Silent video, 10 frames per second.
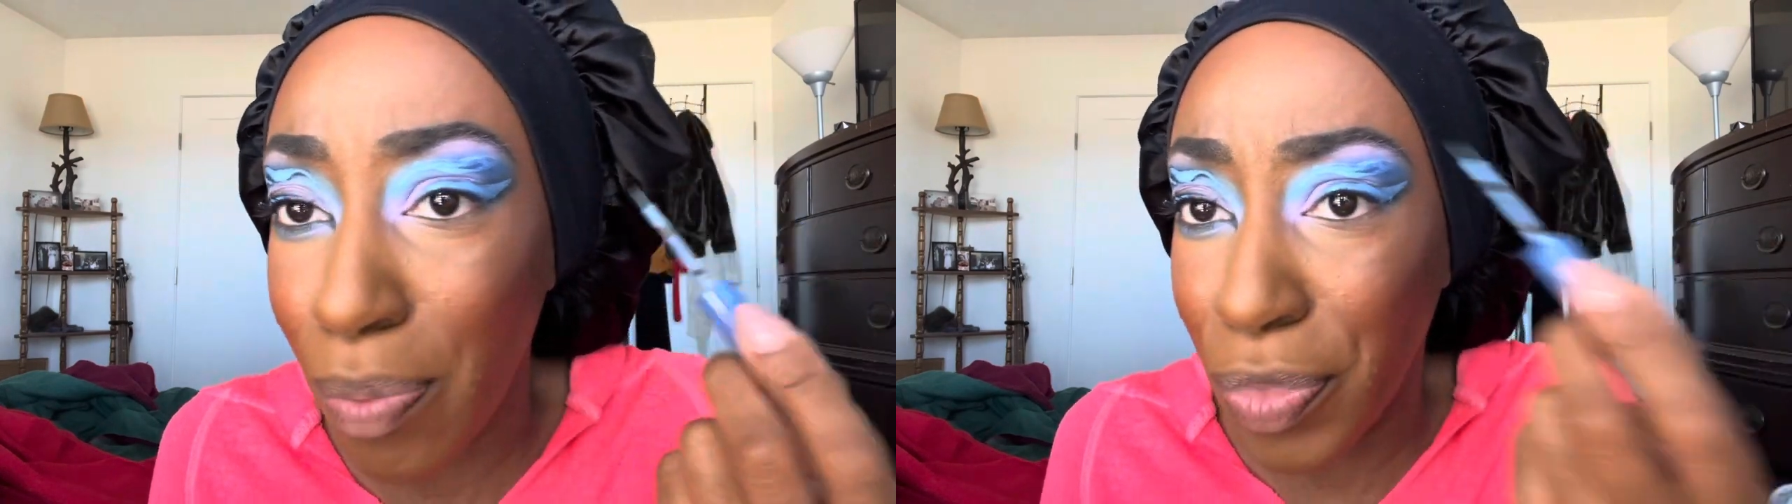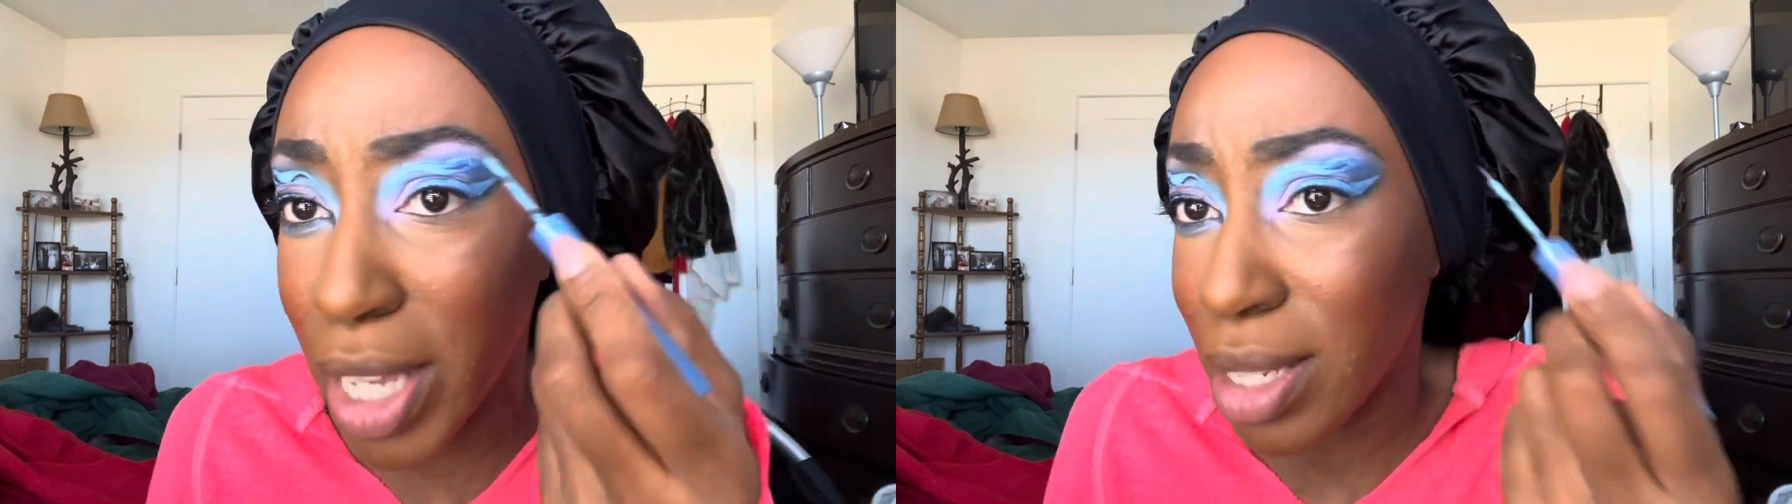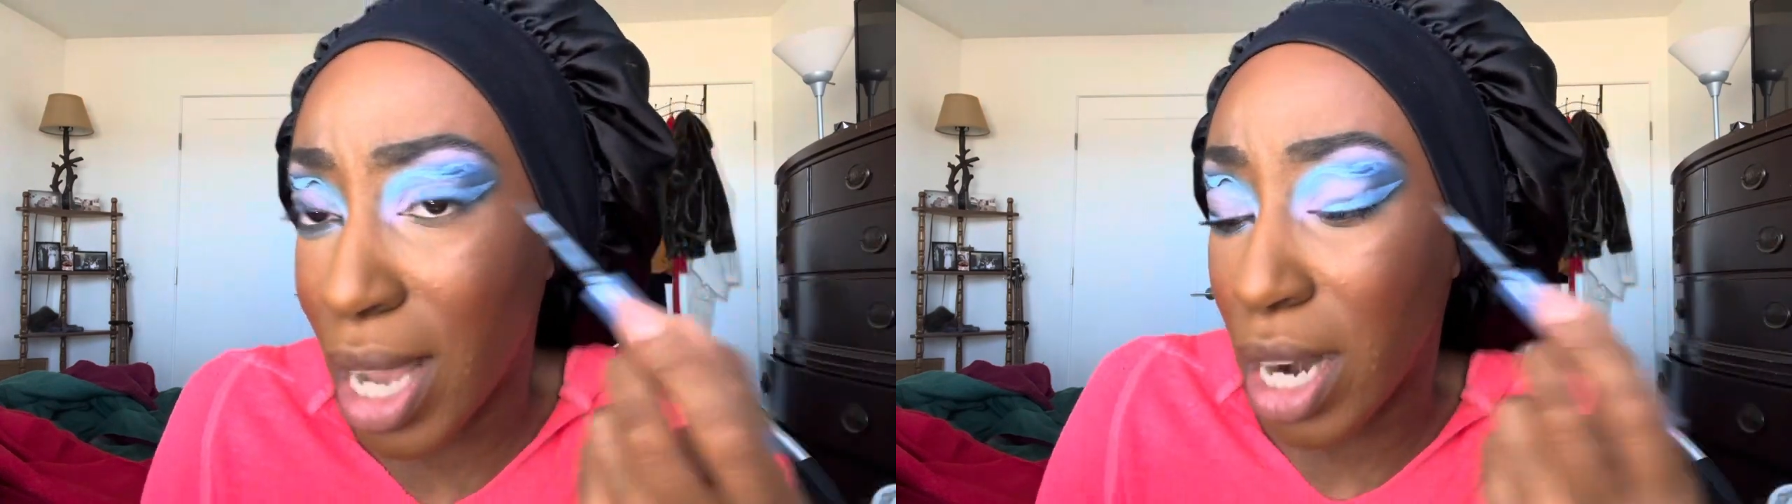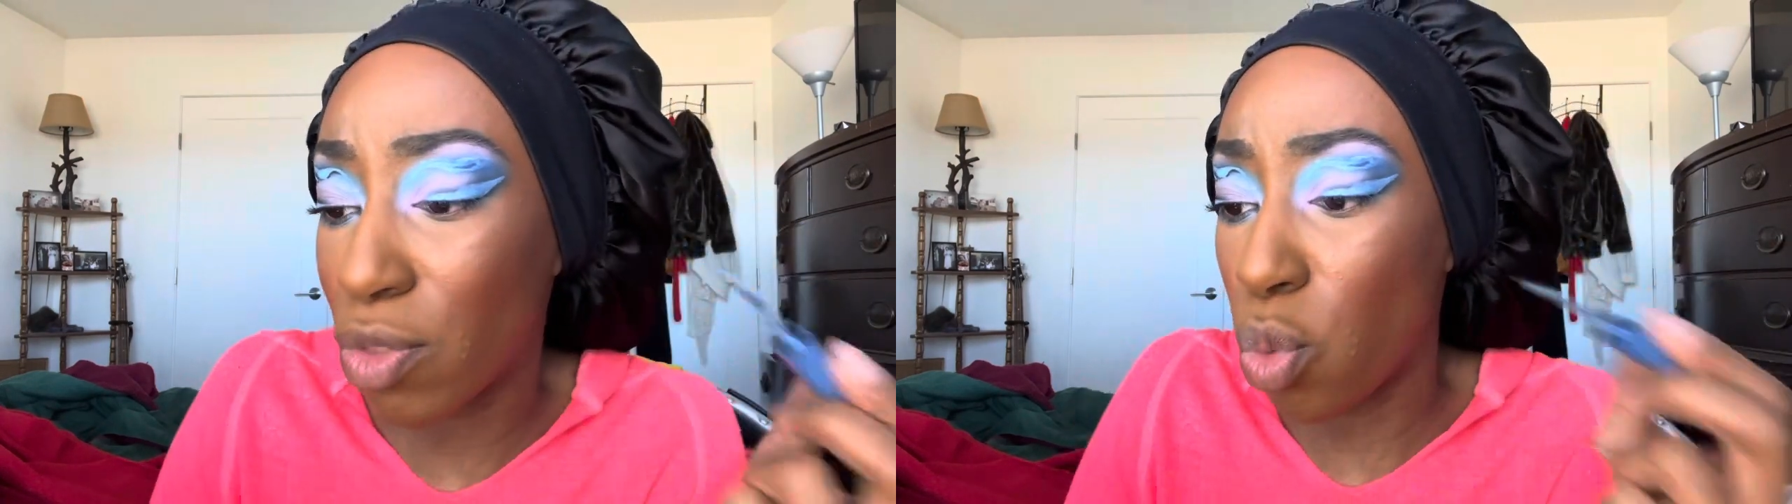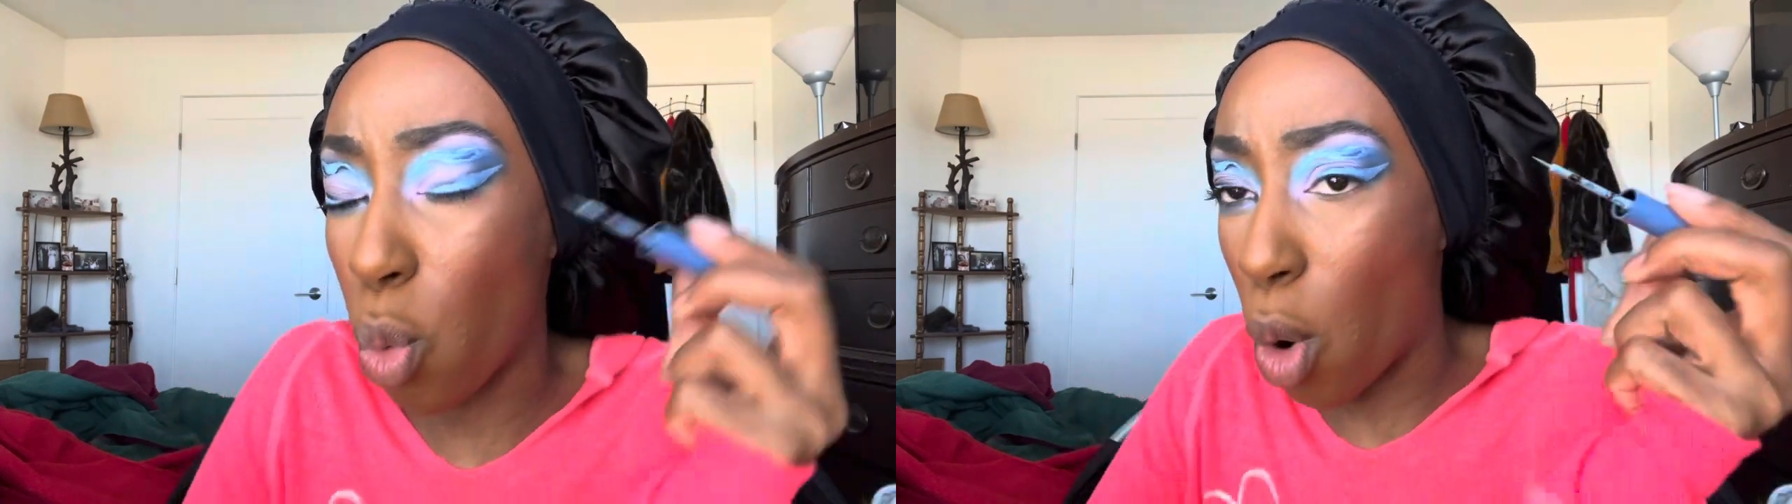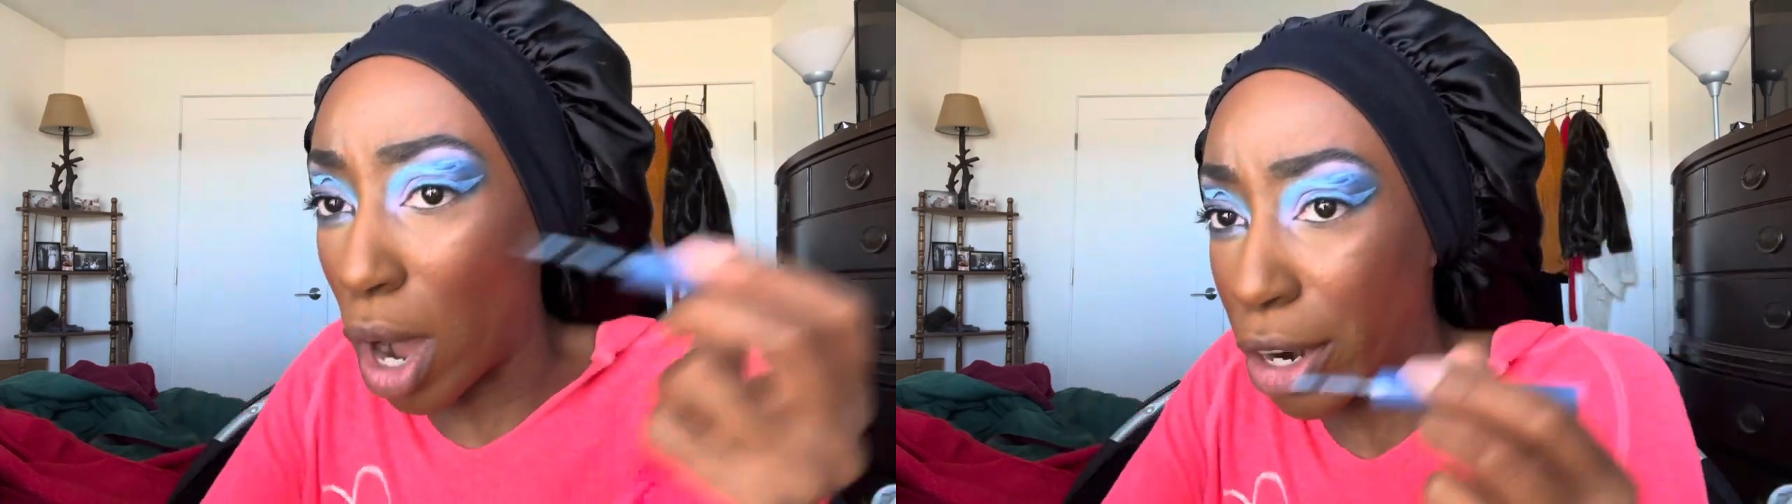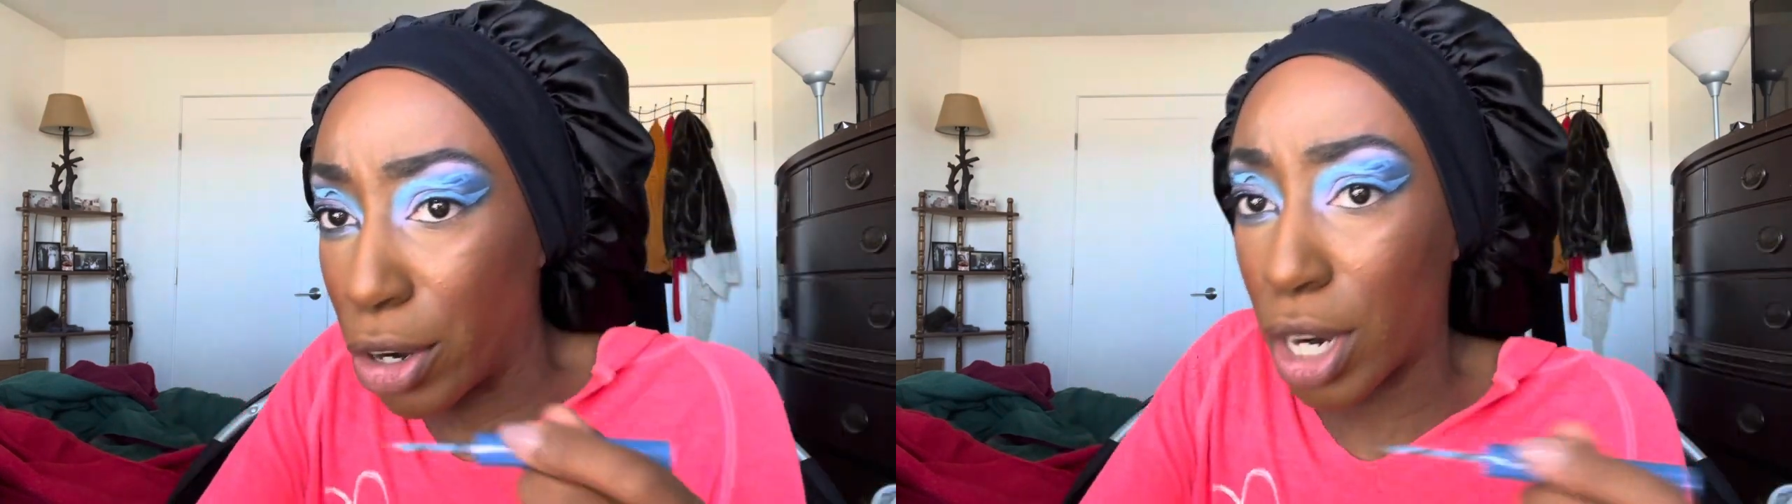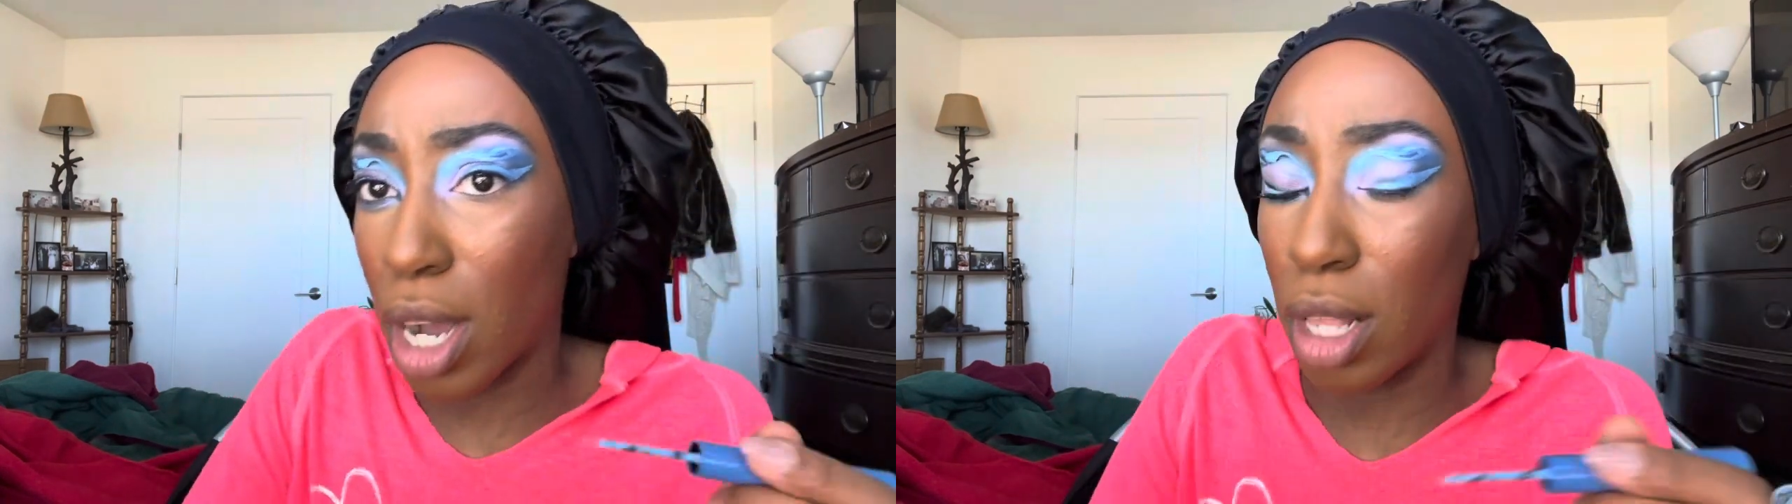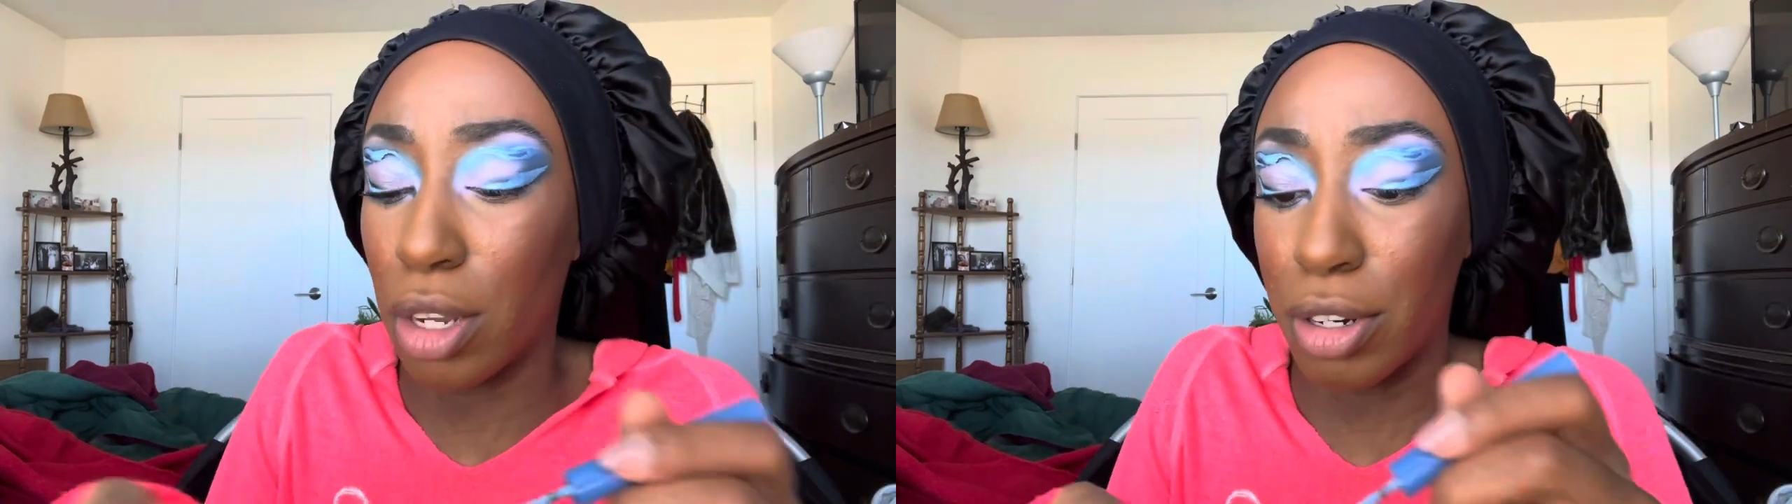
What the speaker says: this kind of watercolor